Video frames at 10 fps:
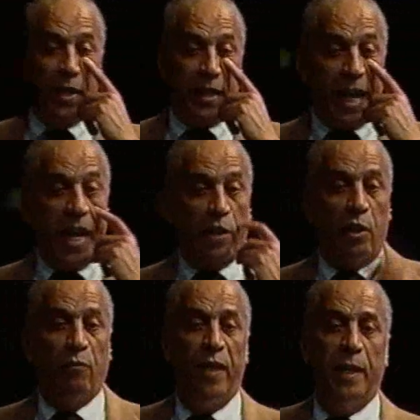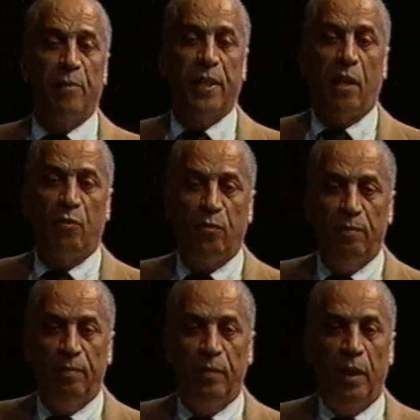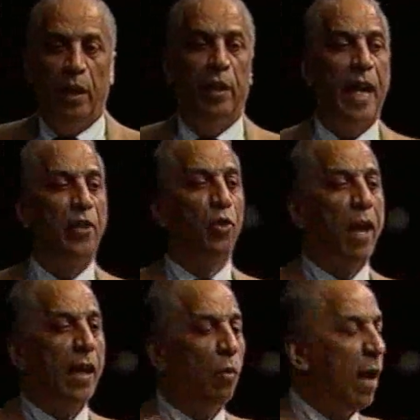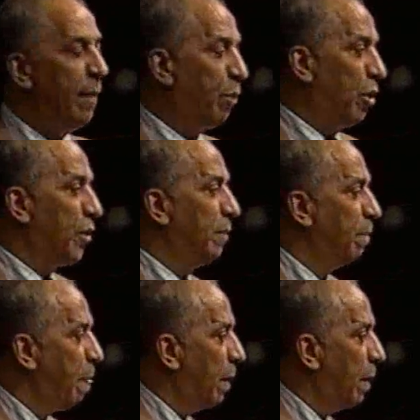hand to defend himself. He could not strike a white person.